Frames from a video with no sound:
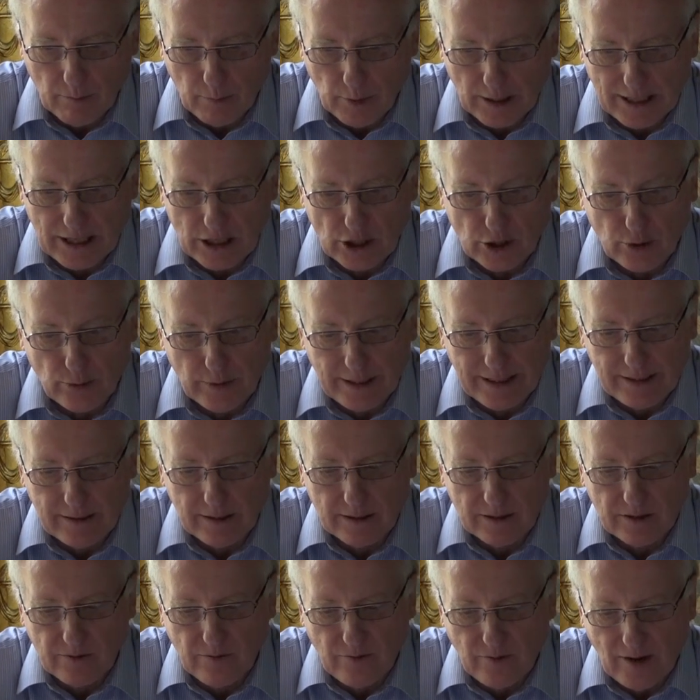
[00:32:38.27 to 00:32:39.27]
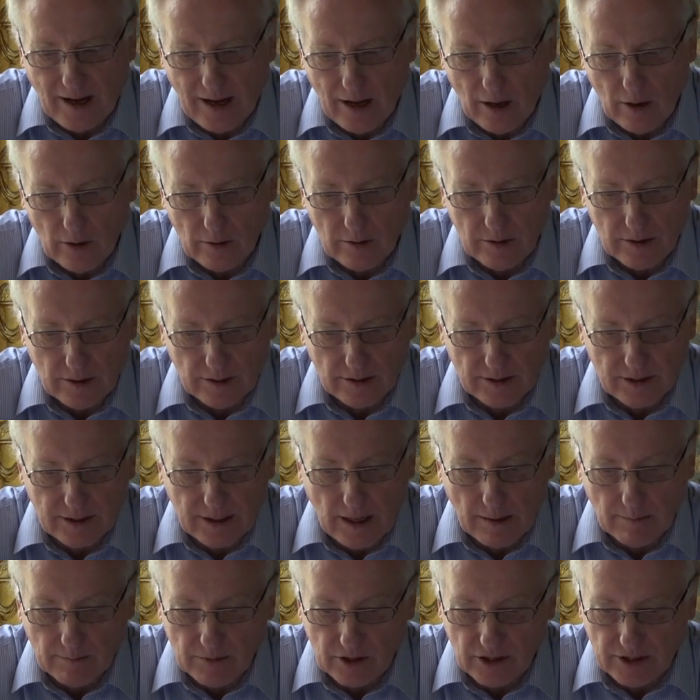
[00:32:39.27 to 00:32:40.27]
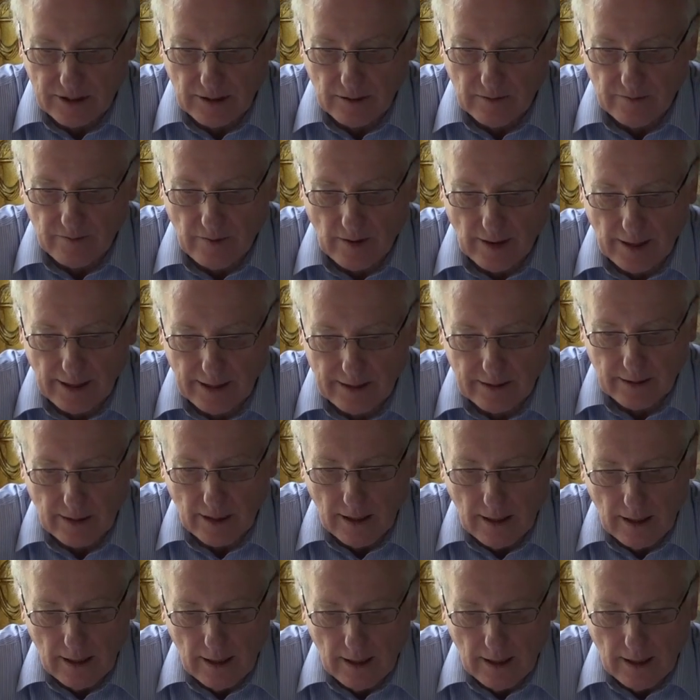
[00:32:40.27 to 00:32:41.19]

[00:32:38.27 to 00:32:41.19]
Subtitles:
British readers found, and some still find,